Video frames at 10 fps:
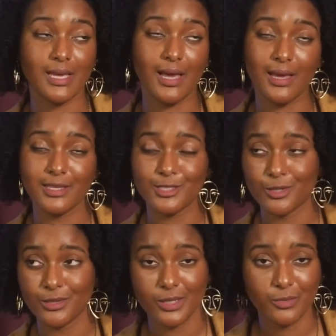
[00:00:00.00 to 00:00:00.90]
I
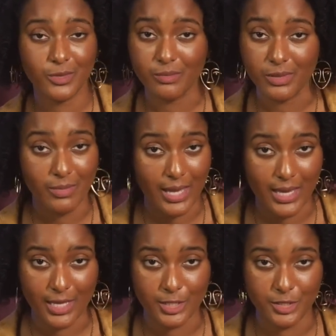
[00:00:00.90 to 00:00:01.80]
certainly wouldn't be mad
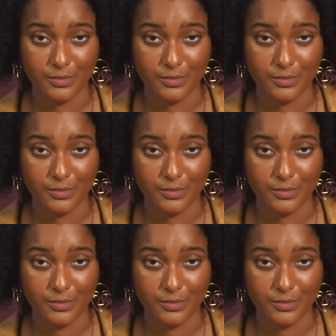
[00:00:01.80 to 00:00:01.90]
at you.